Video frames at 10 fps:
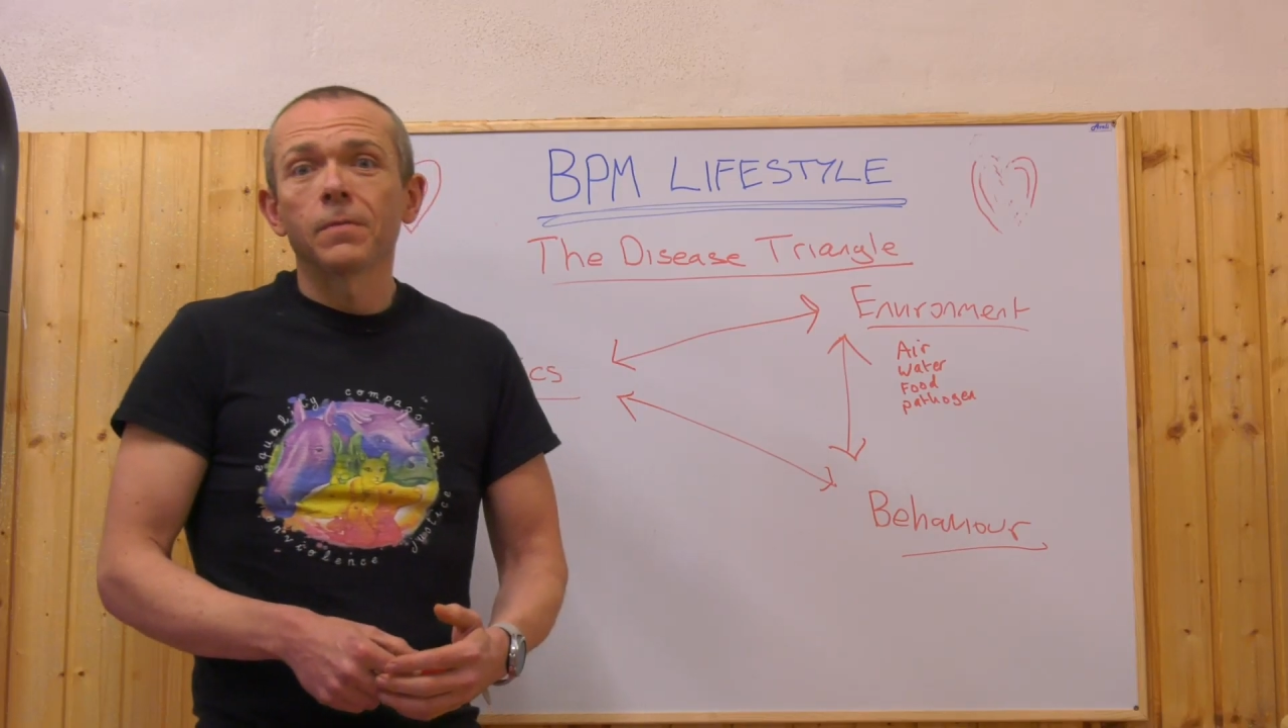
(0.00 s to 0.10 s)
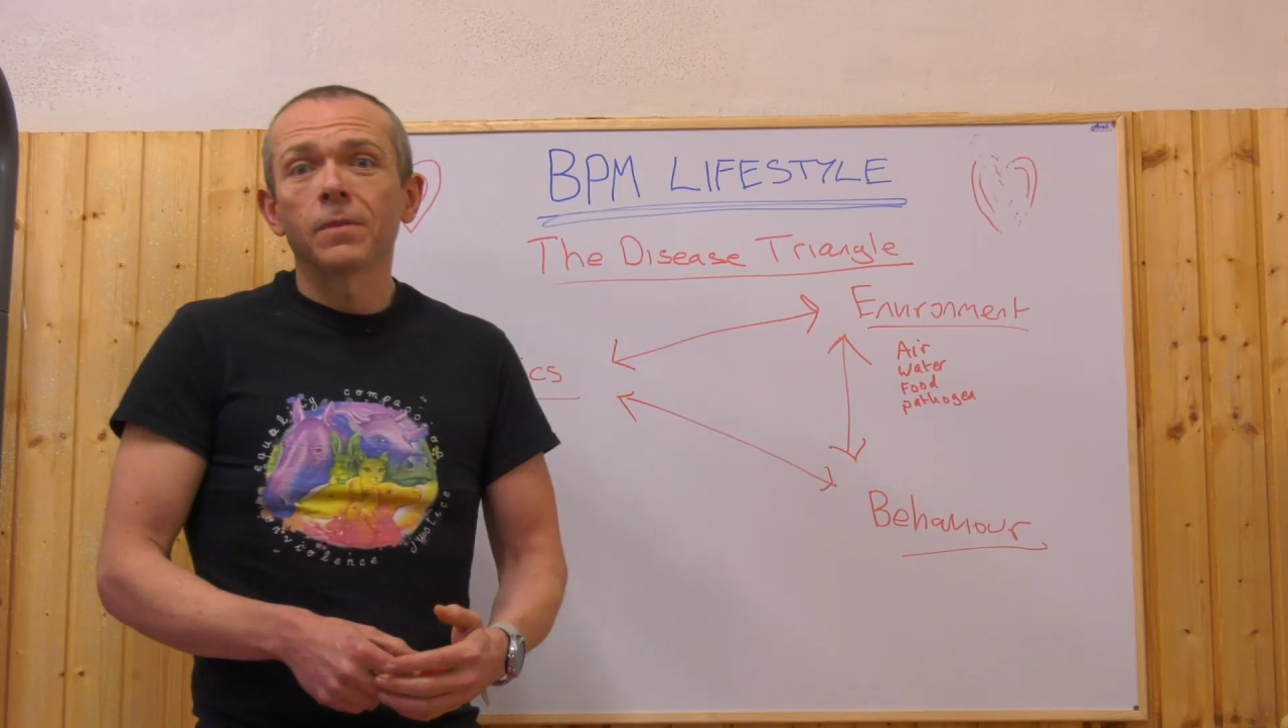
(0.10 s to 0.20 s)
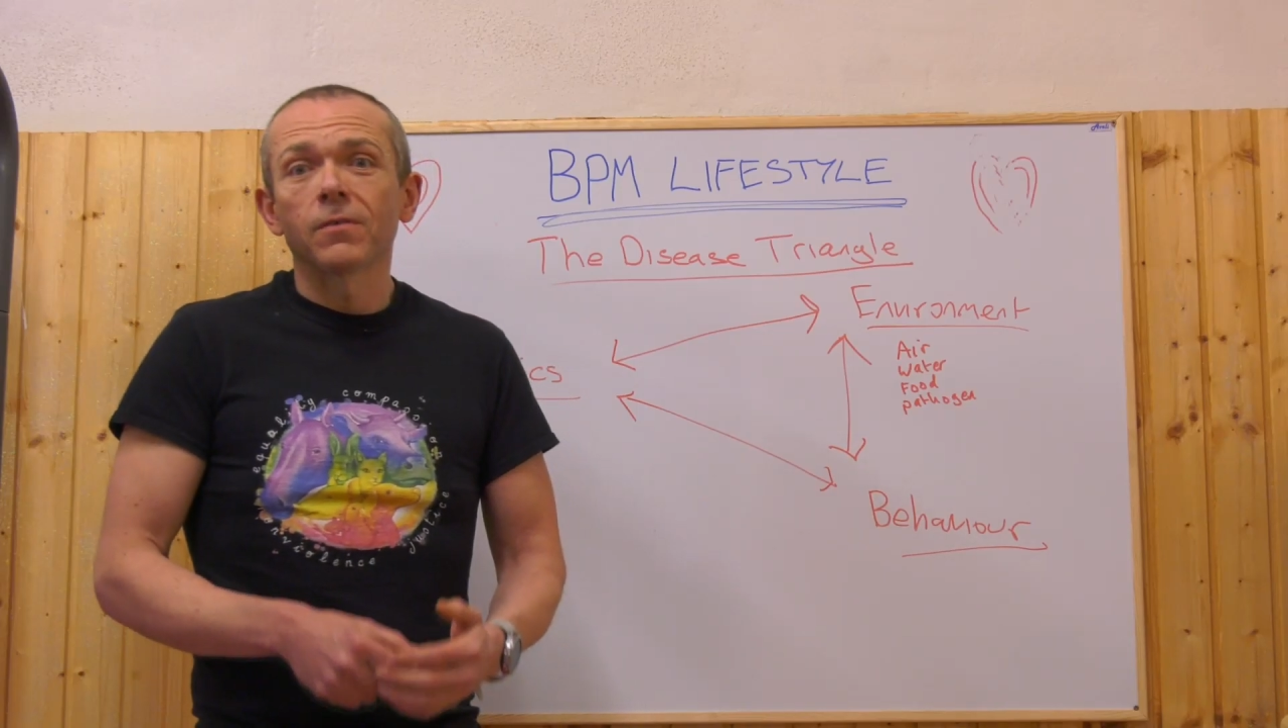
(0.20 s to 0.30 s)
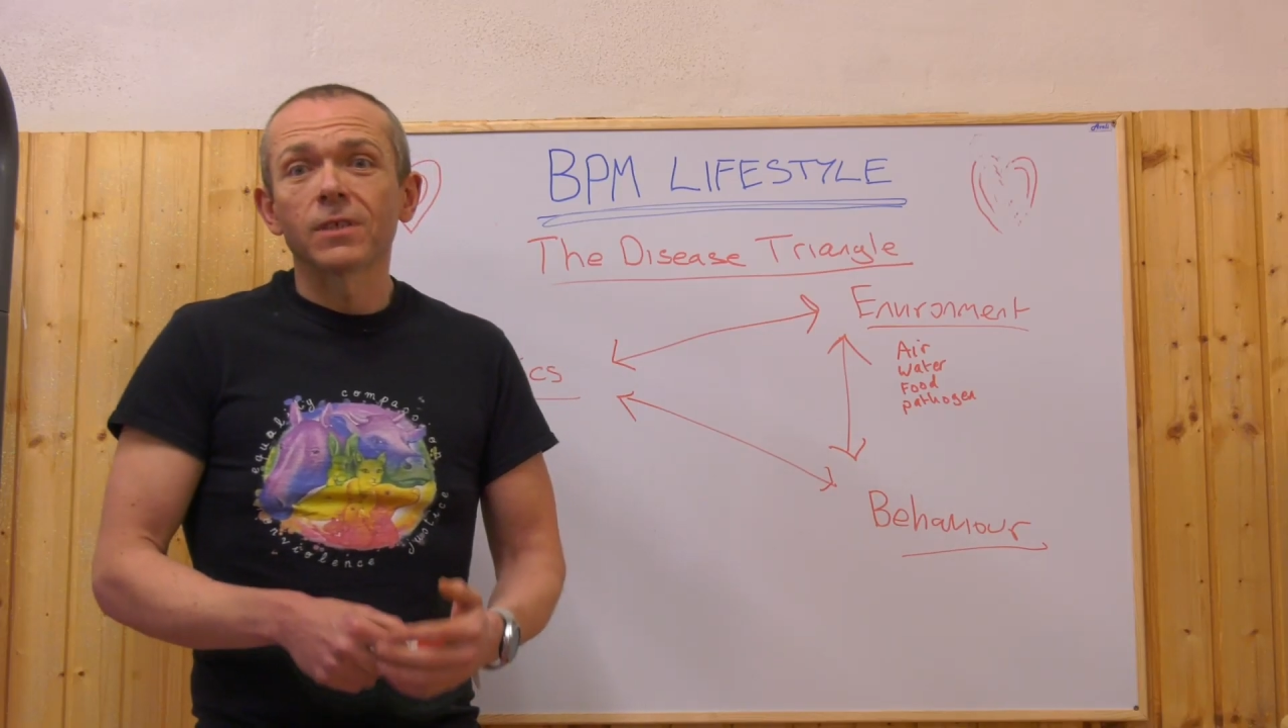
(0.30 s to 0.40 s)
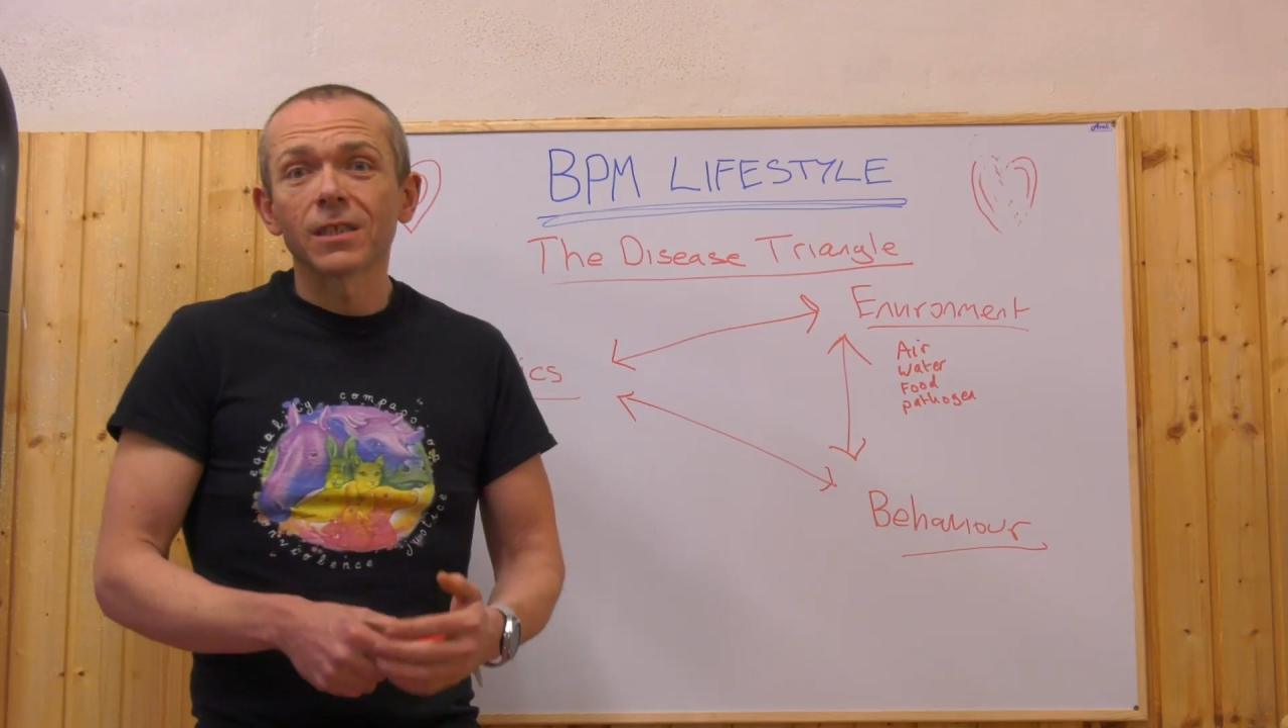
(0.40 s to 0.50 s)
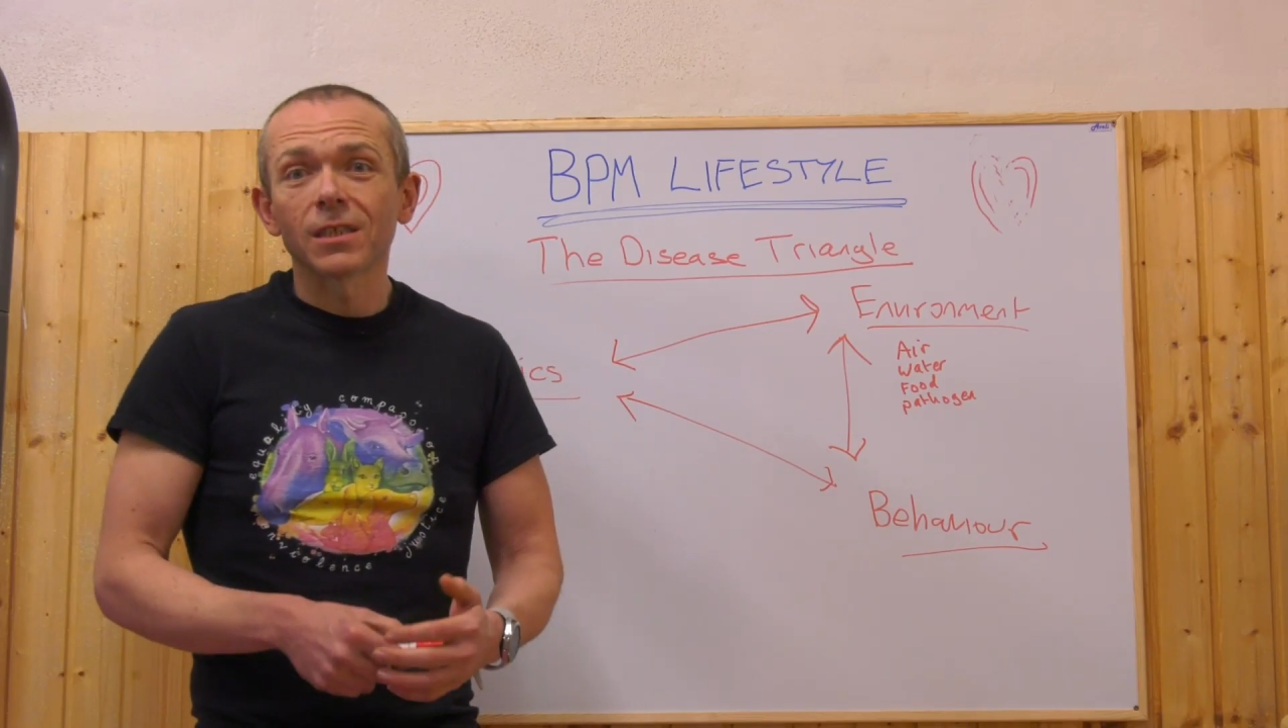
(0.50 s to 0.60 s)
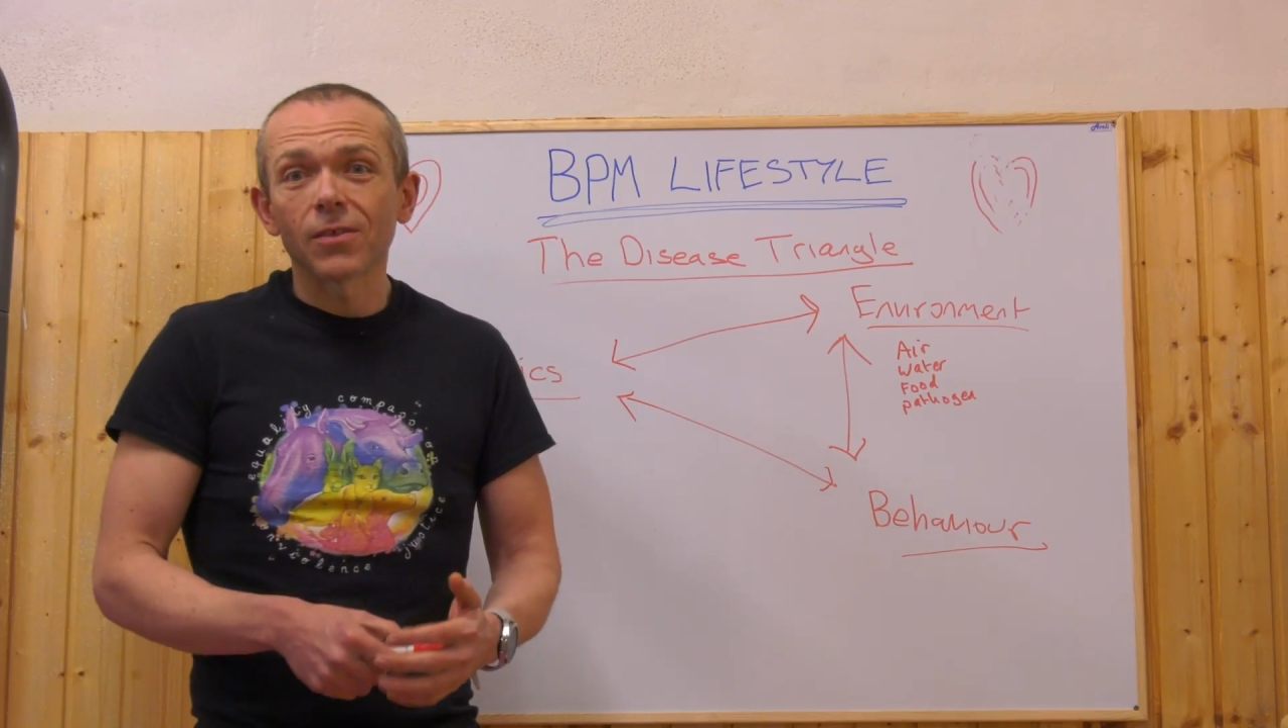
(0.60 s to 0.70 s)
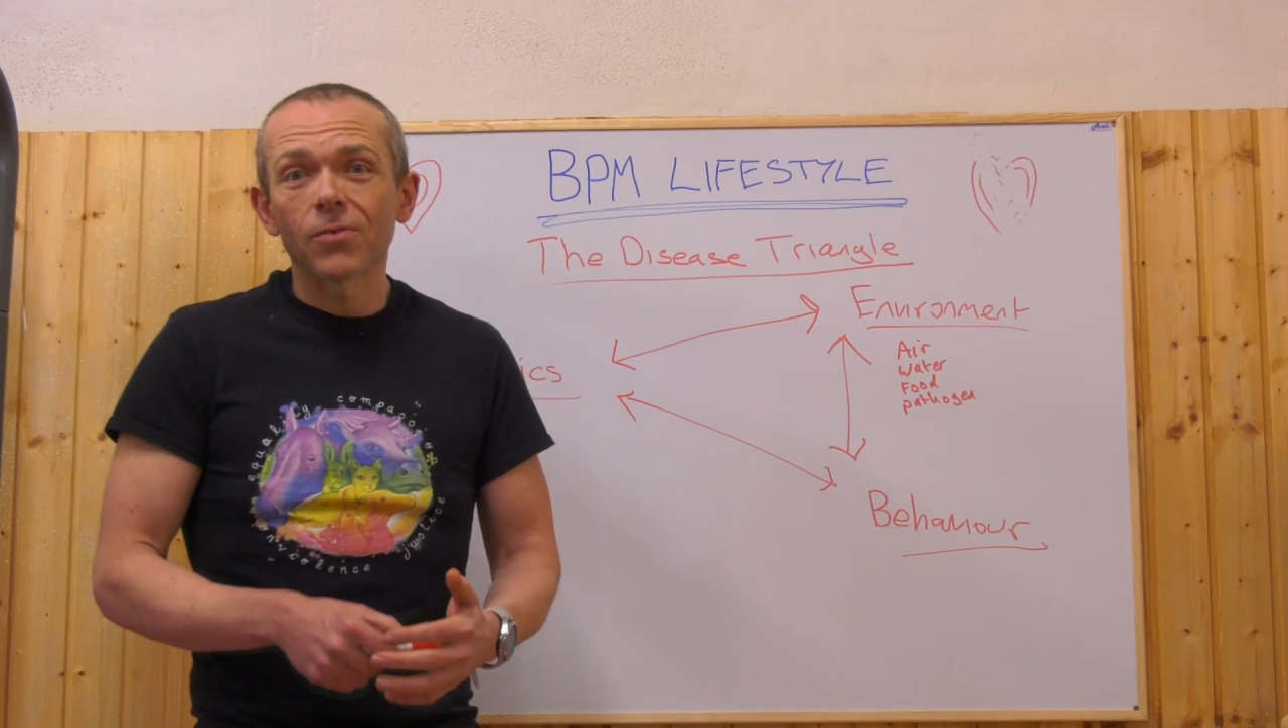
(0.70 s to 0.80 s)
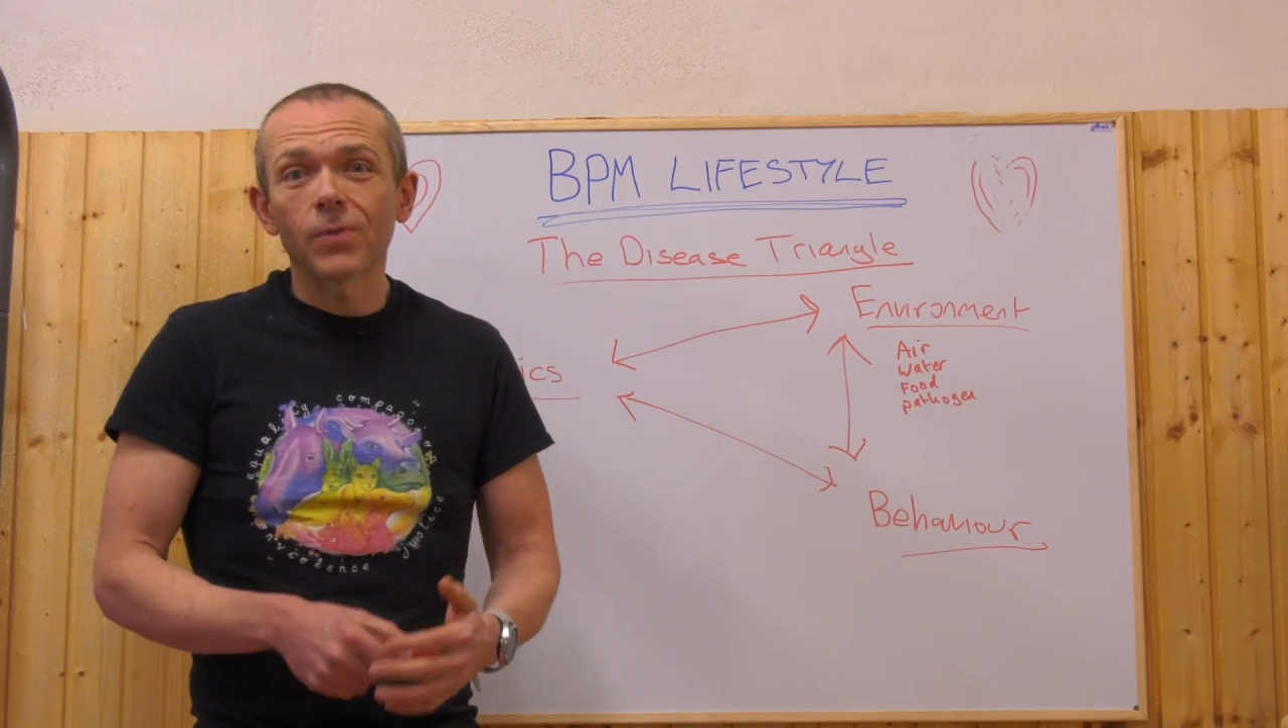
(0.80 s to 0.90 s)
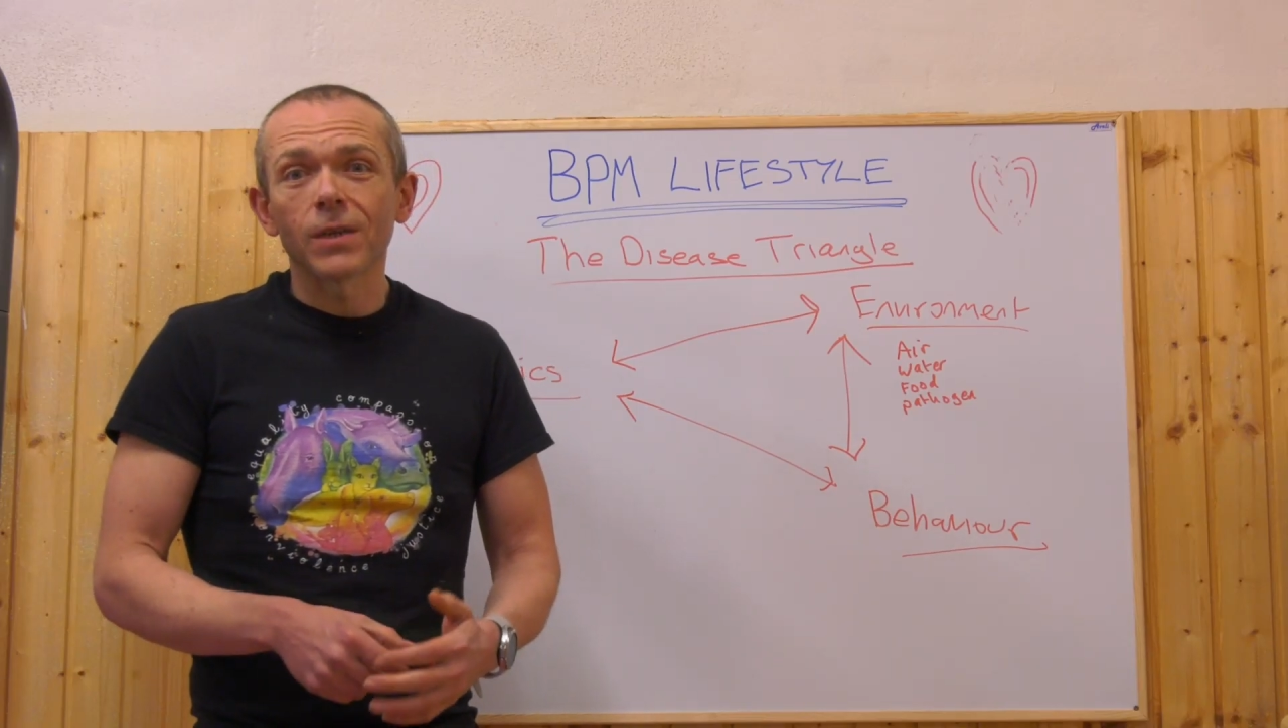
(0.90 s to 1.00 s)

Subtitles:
There is another